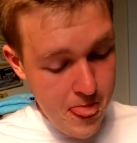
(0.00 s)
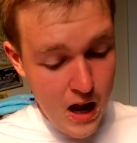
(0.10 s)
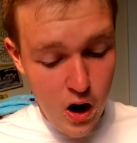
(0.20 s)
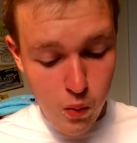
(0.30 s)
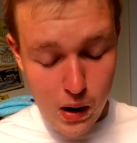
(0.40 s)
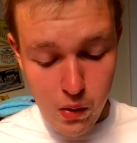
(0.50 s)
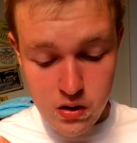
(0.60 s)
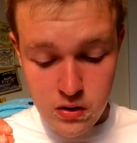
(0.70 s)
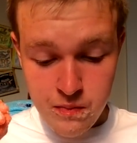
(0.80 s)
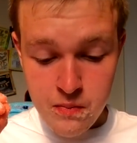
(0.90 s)
Oh wow.
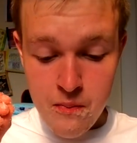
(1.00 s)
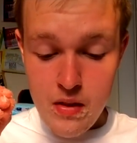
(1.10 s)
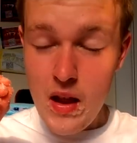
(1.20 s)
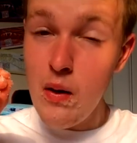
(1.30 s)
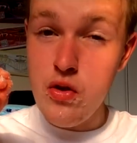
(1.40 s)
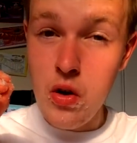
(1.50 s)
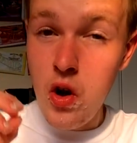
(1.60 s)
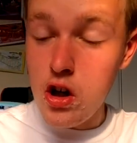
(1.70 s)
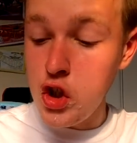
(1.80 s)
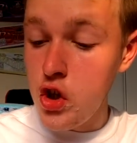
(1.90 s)
That was a
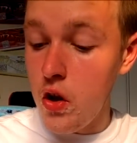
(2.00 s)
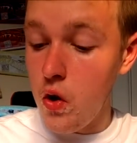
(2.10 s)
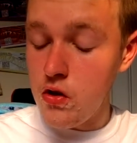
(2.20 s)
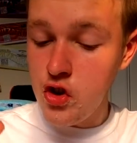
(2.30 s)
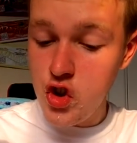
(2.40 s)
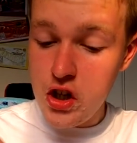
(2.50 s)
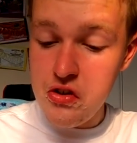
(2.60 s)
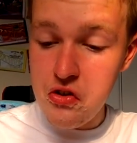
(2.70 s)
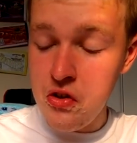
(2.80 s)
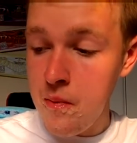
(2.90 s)
lot of sugar though.
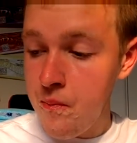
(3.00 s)
Jesus.